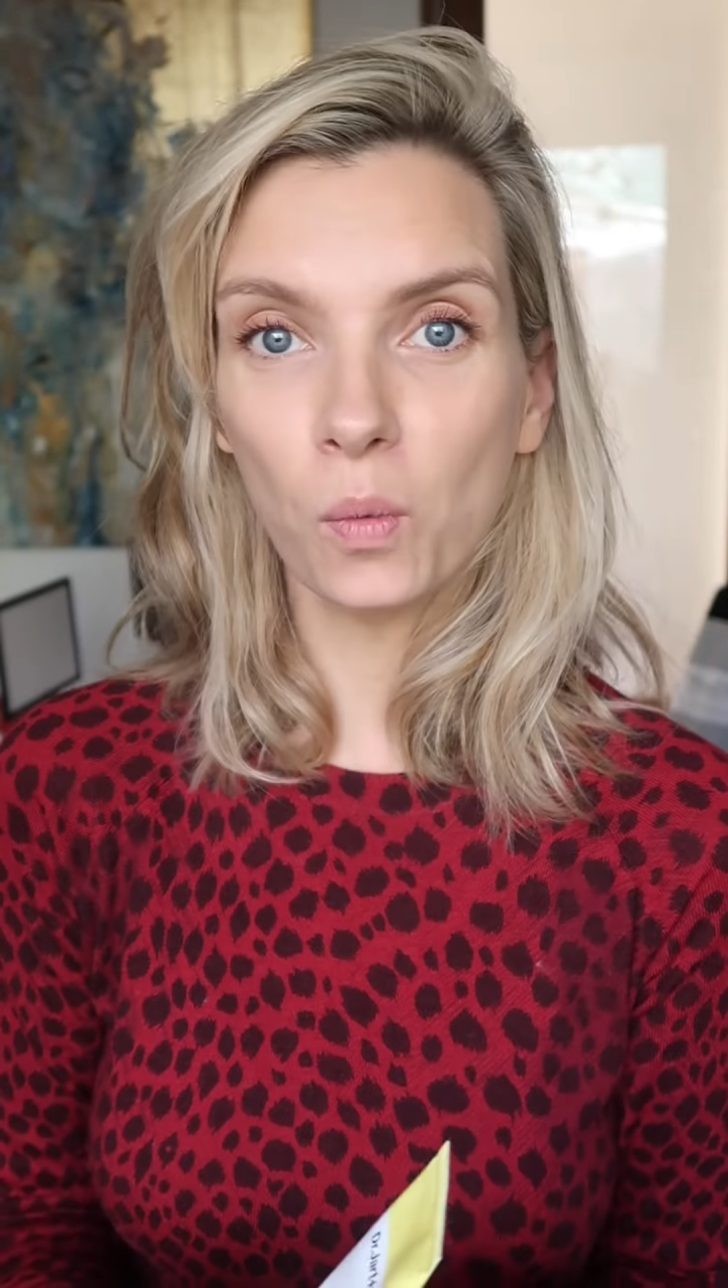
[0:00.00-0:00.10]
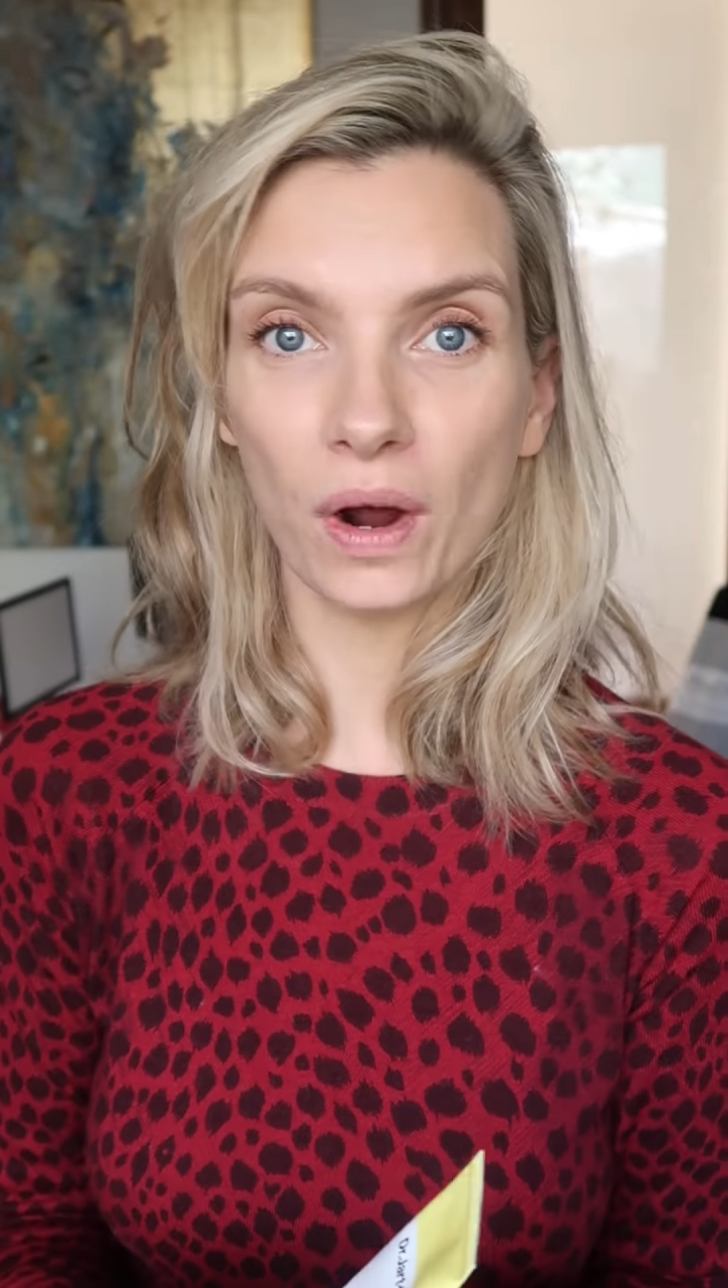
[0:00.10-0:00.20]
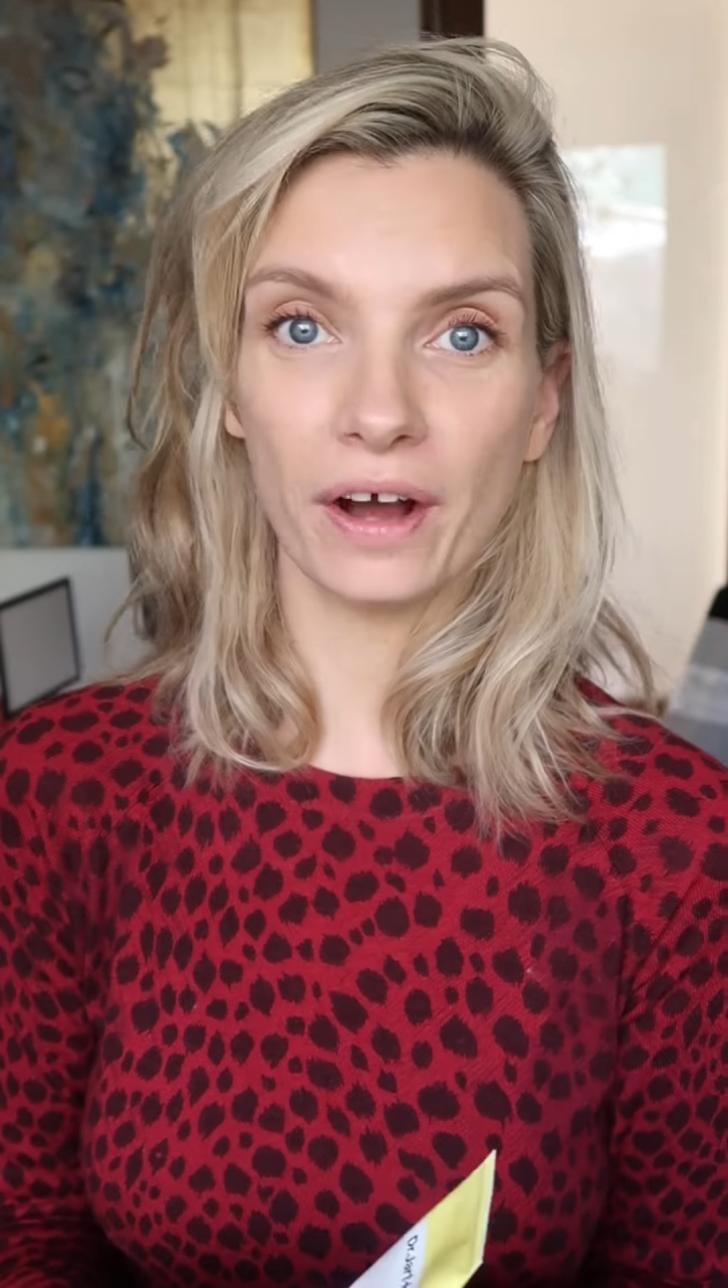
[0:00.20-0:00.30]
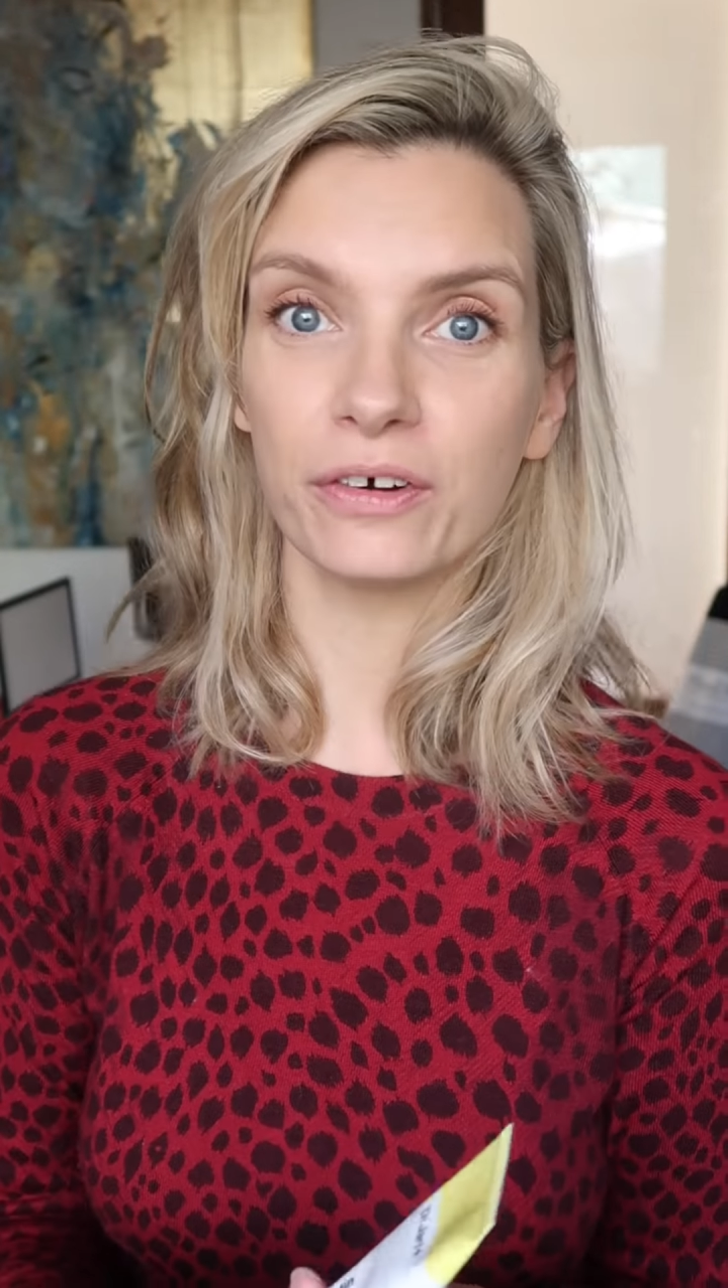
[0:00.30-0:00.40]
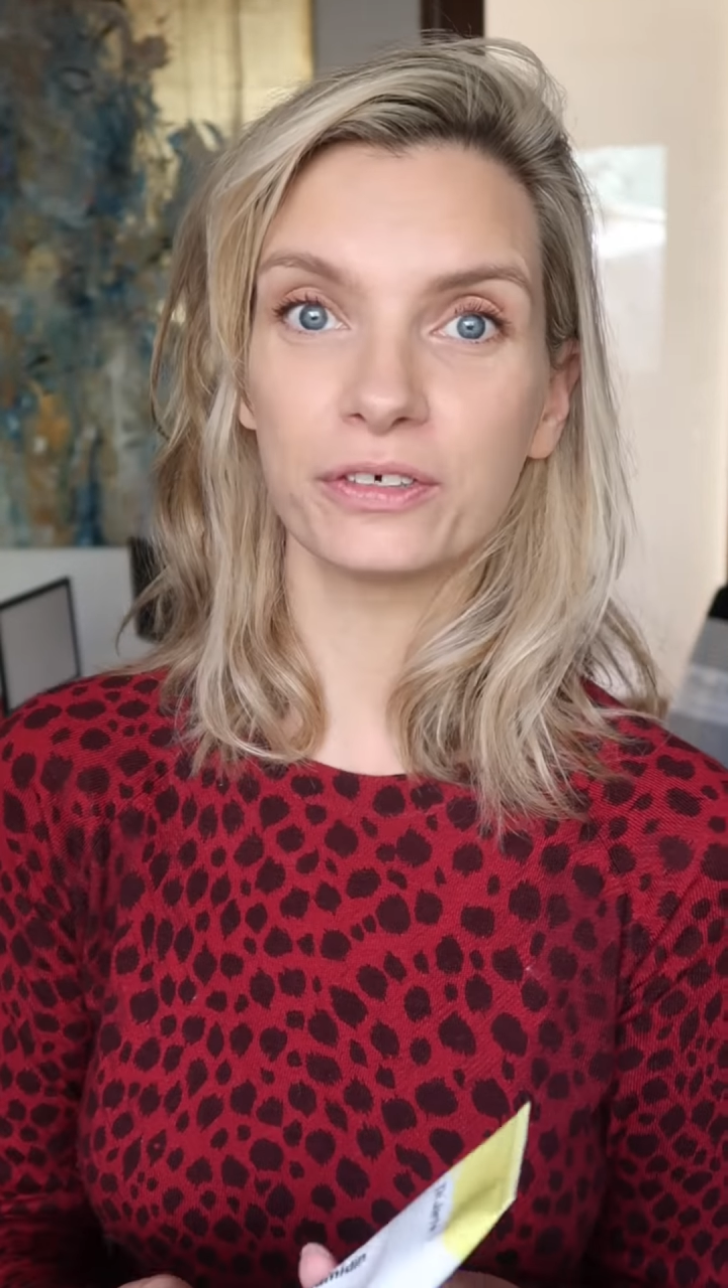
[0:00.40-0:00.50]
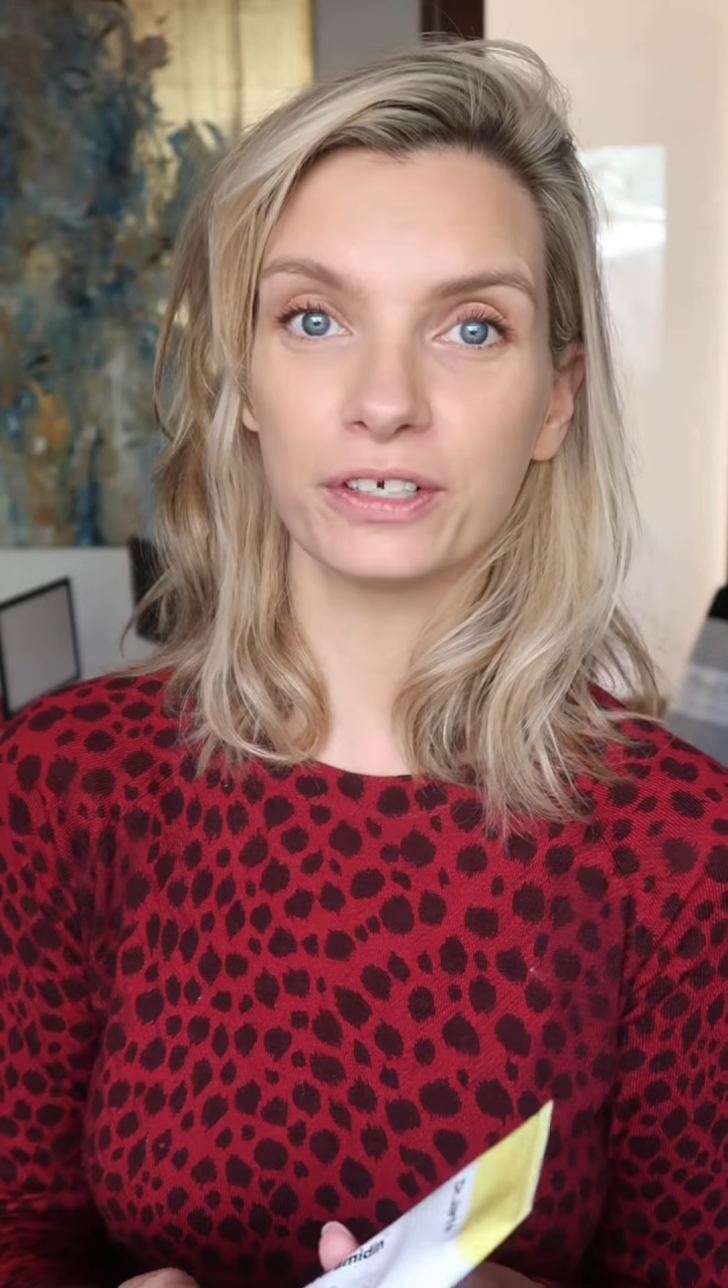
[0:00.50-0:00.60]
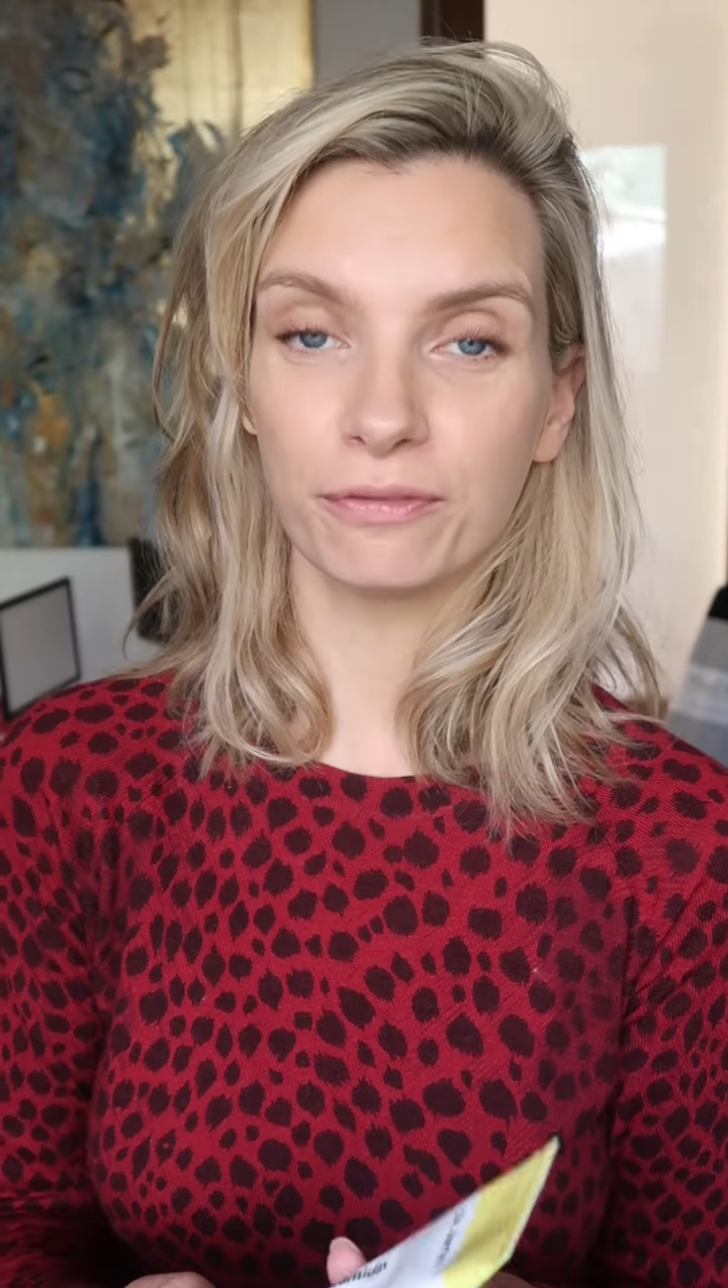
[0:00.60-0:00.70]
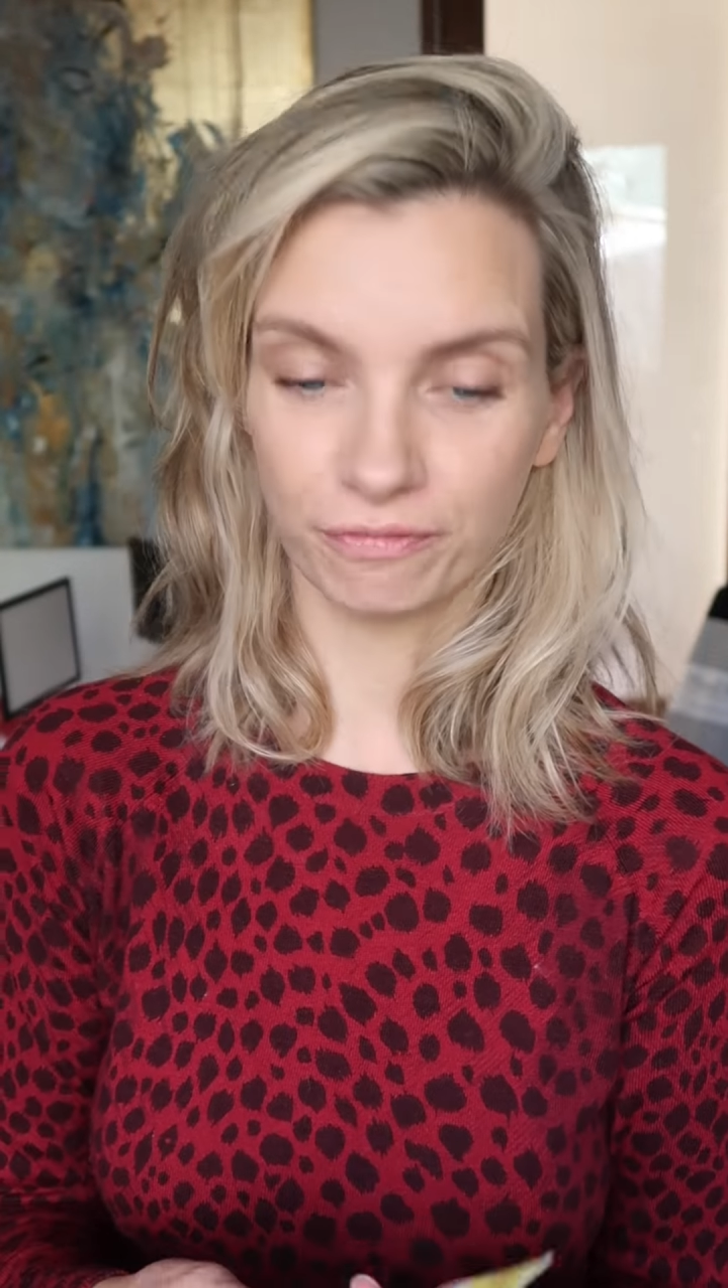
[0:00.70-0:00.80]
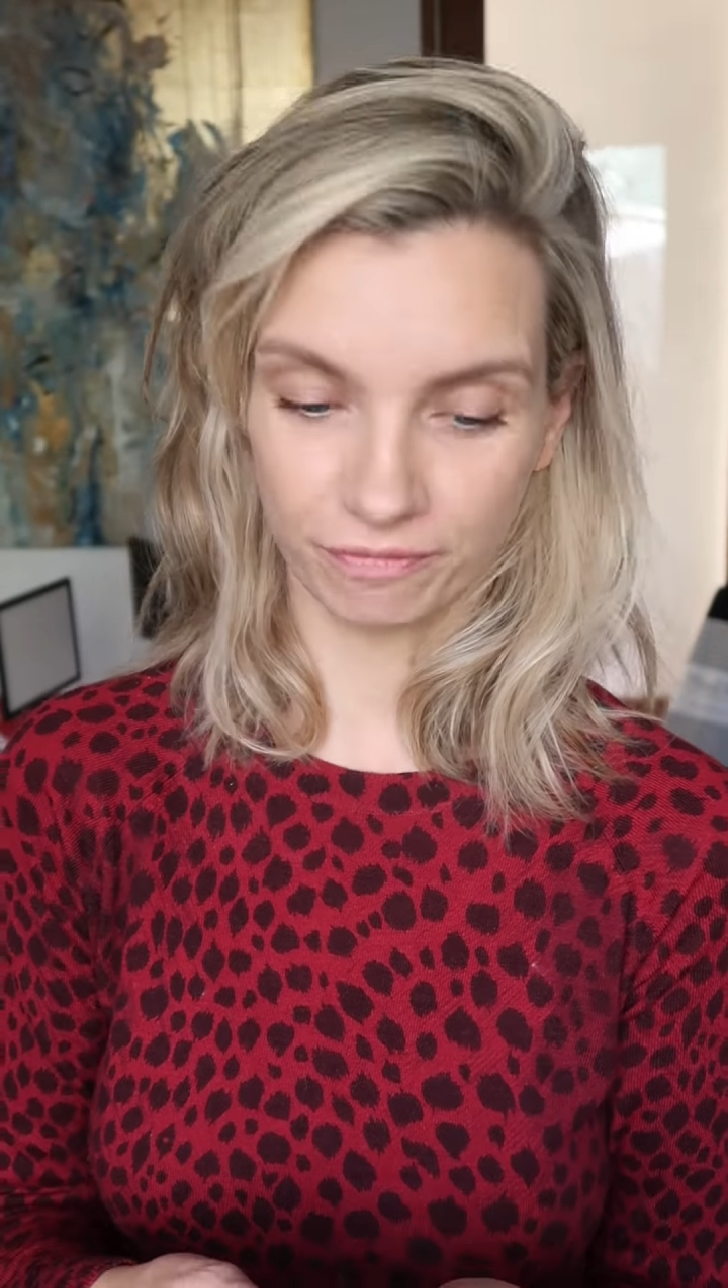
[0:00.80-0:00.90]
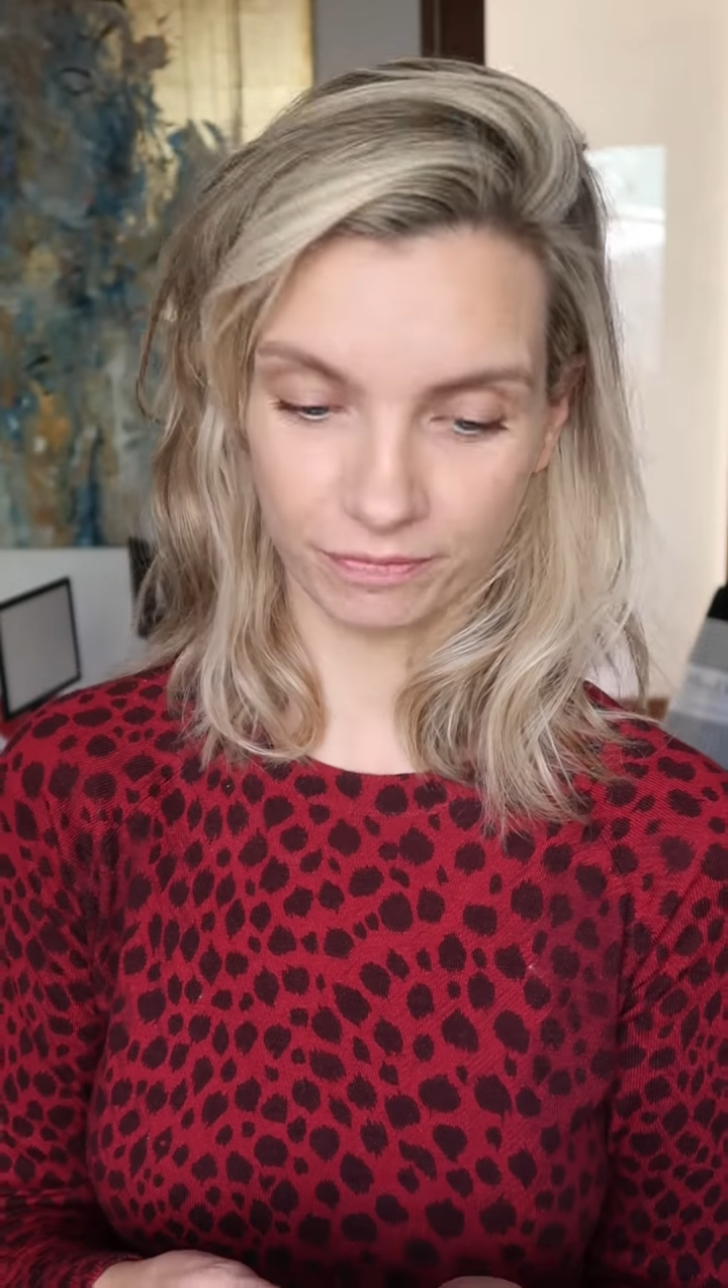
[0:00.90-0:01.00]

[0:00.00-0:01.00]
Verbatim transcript: world of